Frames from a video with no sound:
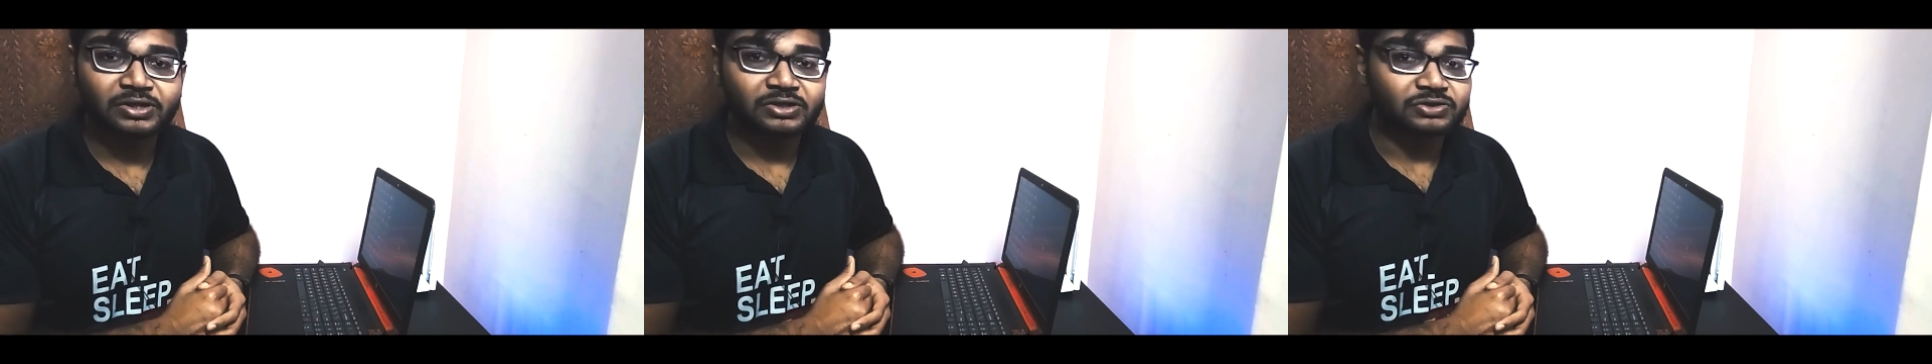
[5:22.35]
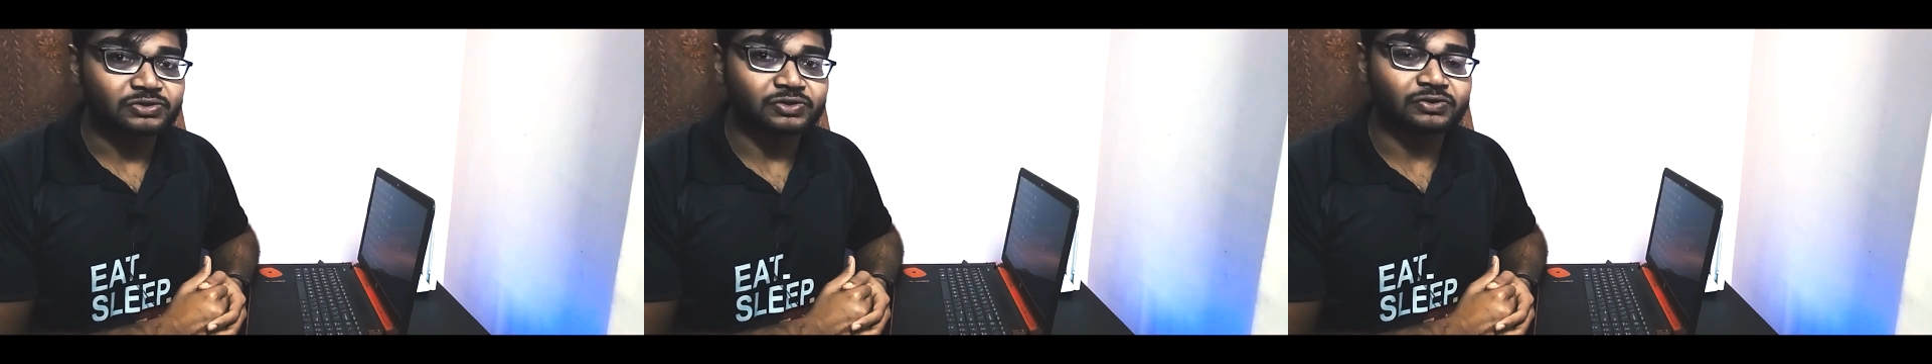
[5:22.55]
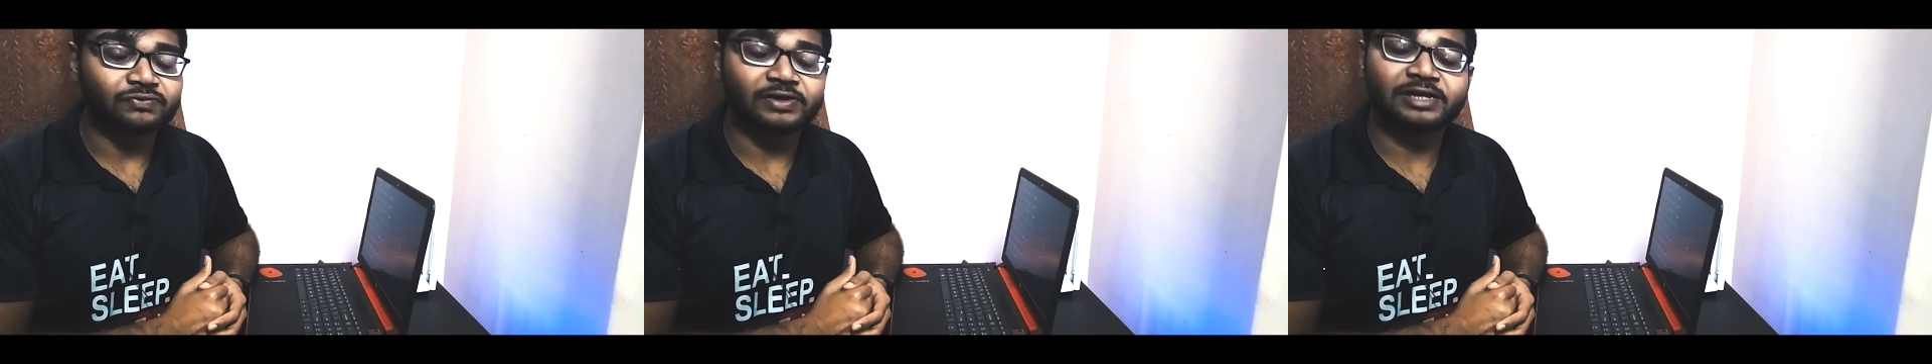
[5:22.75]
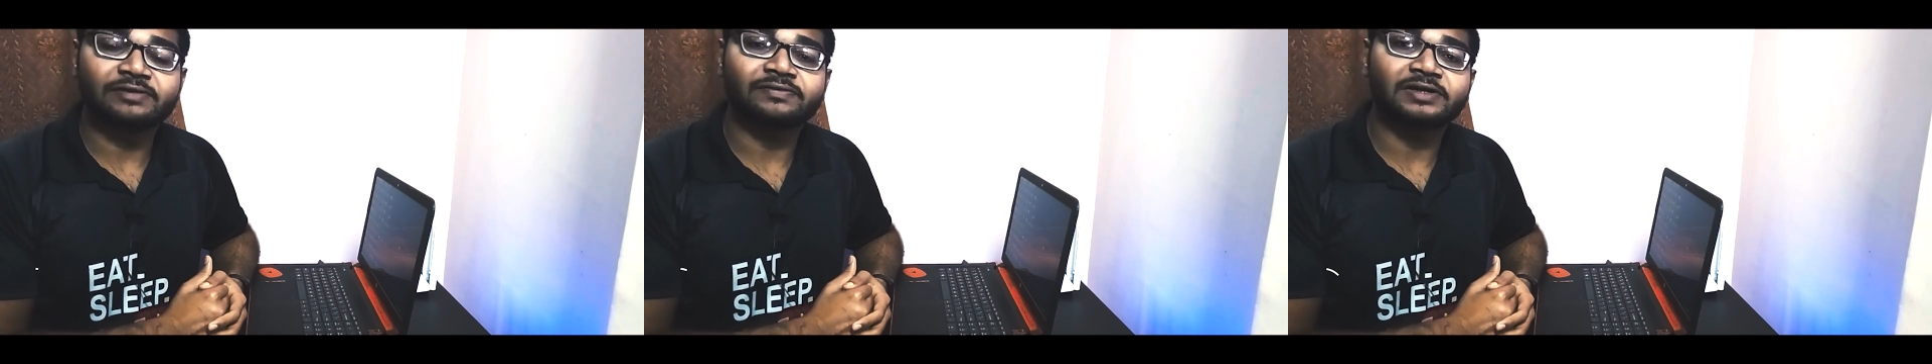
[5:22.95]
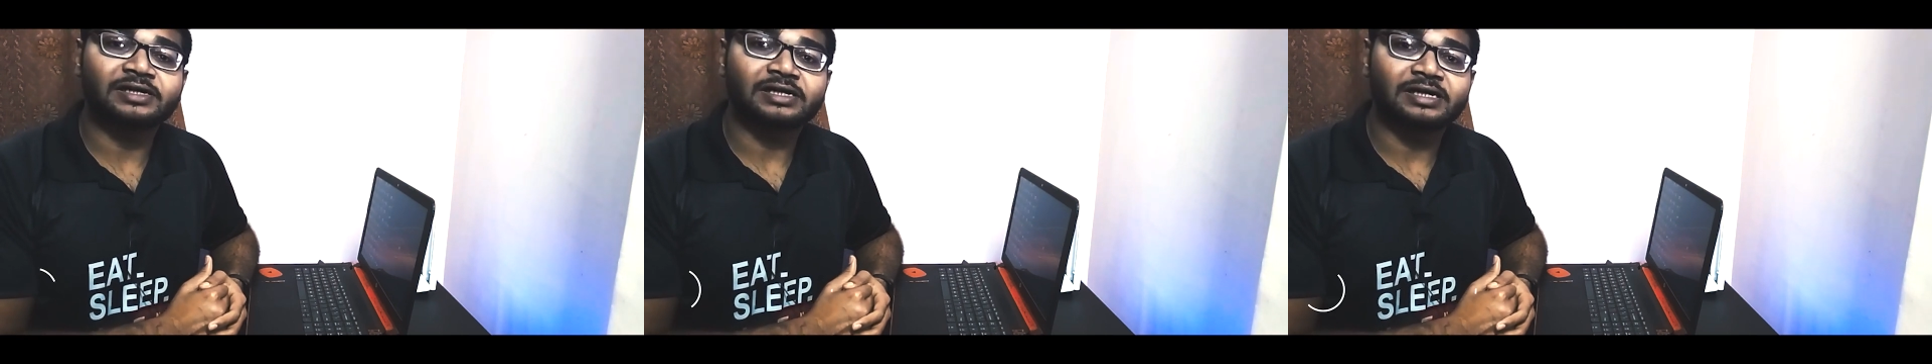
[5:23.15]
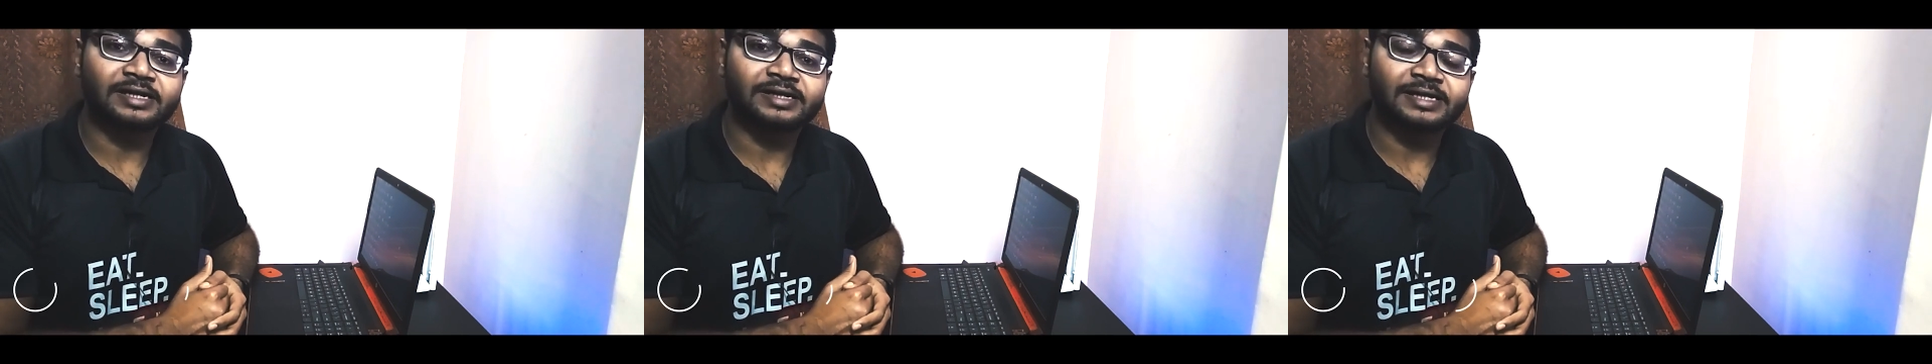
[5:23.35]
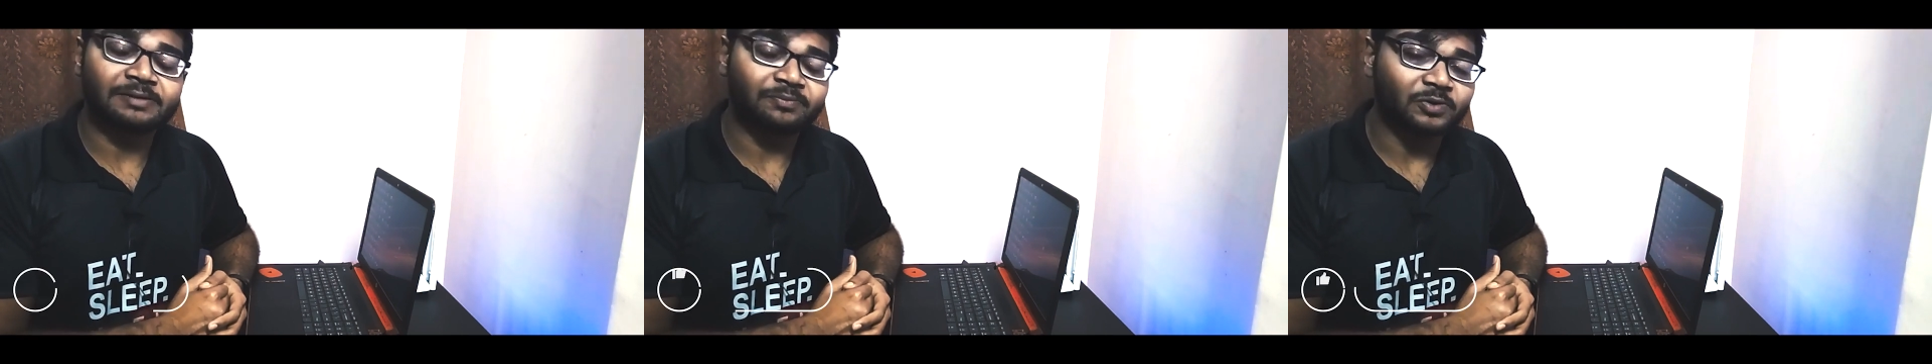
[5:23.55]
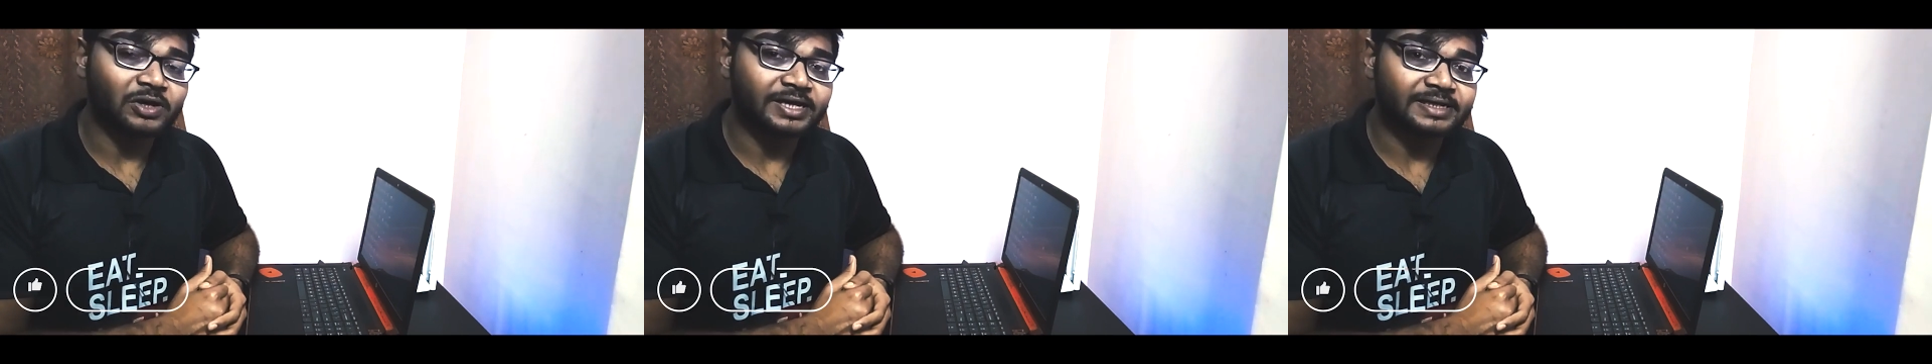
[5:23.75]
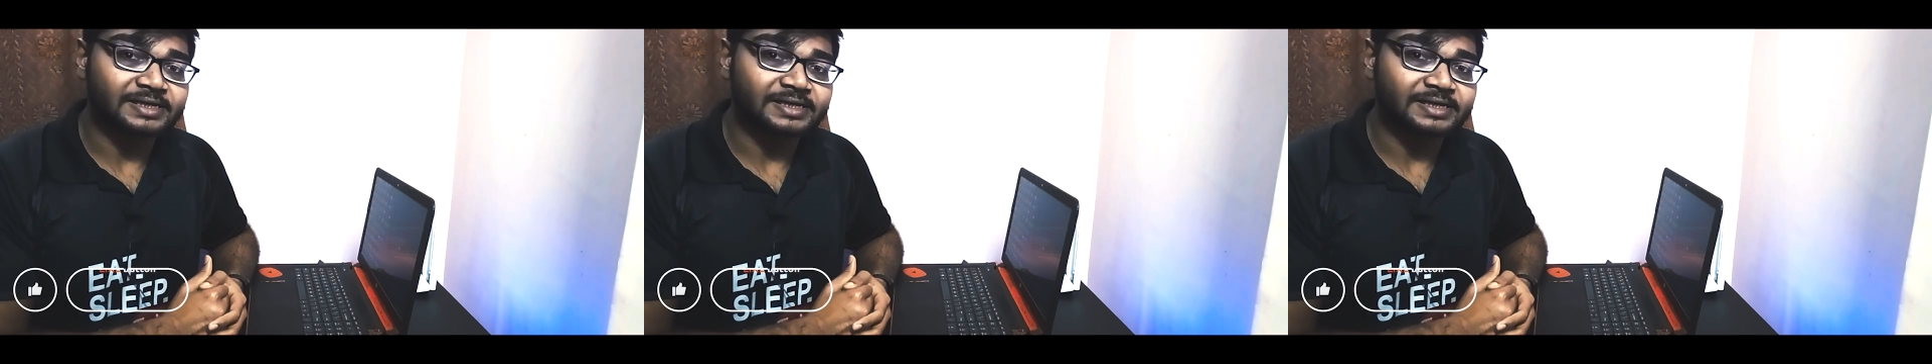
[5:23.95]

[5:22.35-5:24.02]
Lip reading: So whenever an employee